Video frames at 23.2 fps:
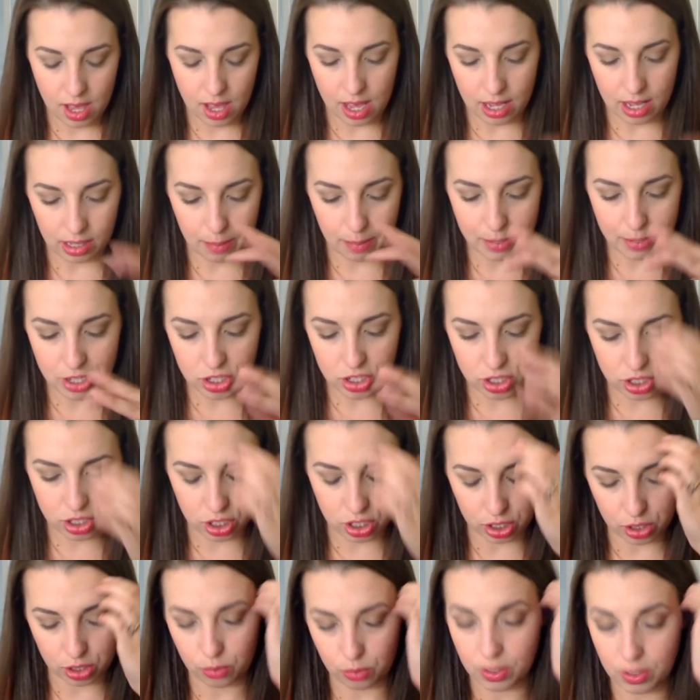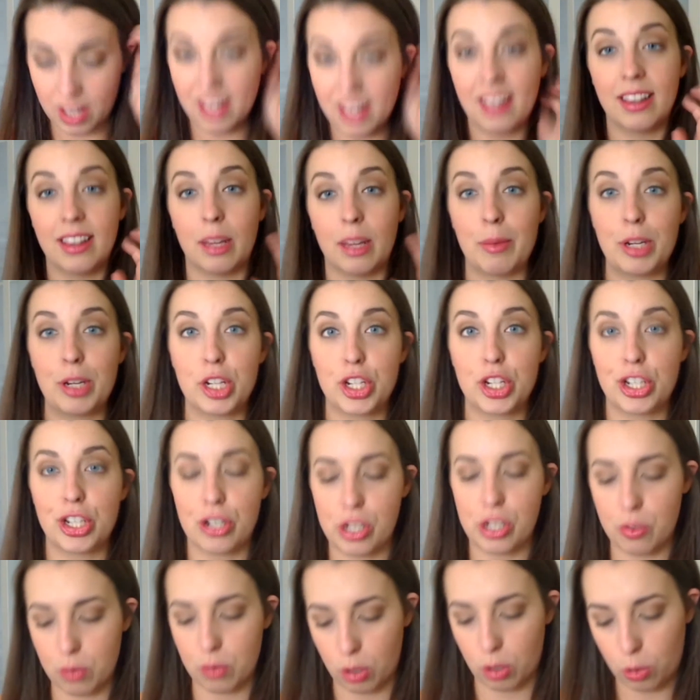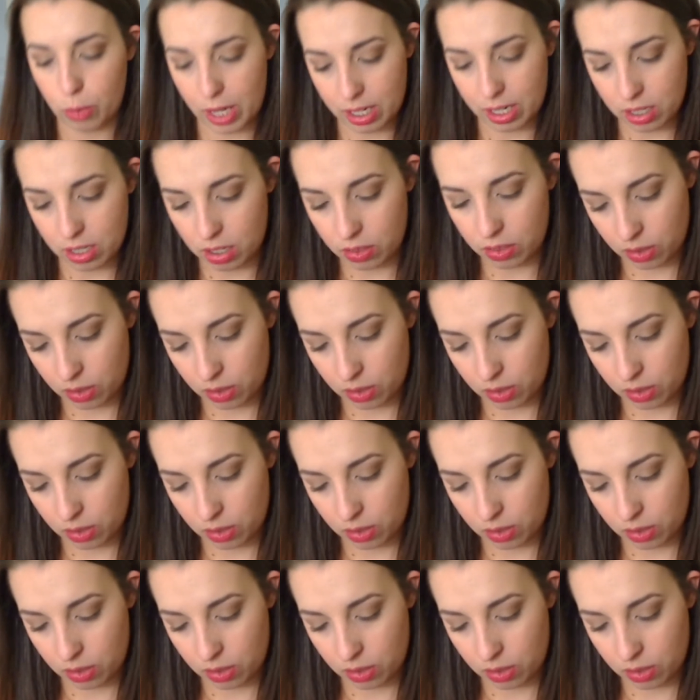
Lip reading: And let me just show you real quick